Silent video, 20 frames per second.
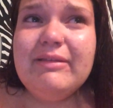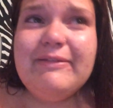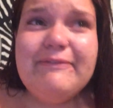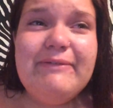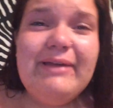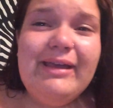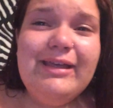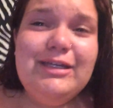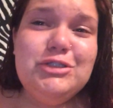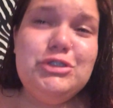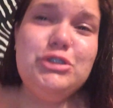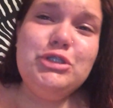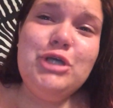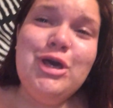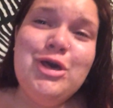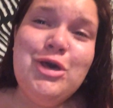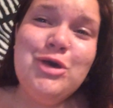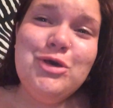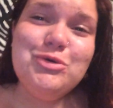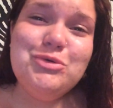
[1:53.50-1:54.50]
if I could
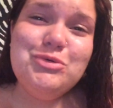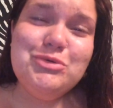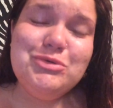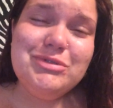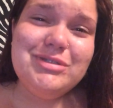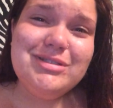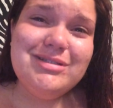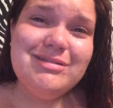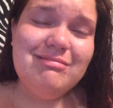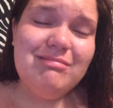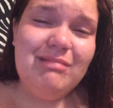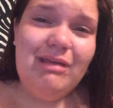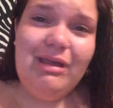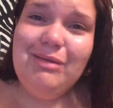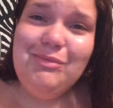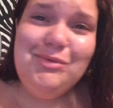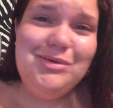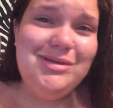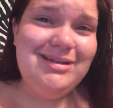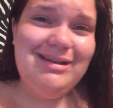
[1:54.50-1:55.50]
choose,
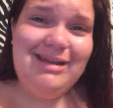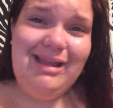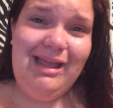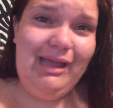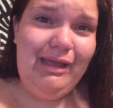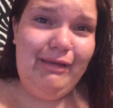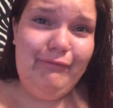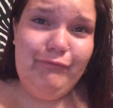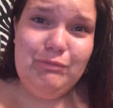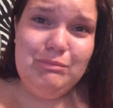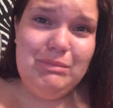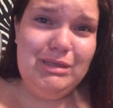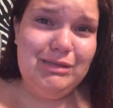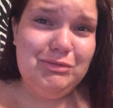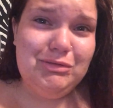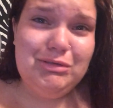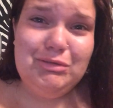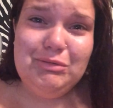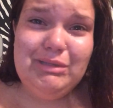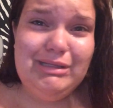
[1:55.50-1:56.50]
I wouldn't have a
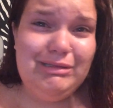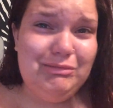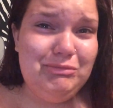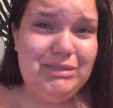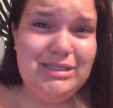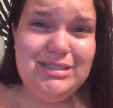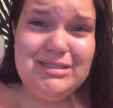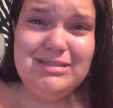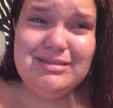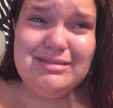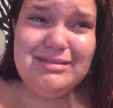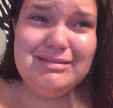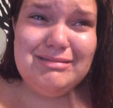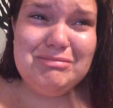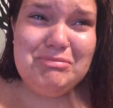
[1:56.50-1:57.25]
mental illness.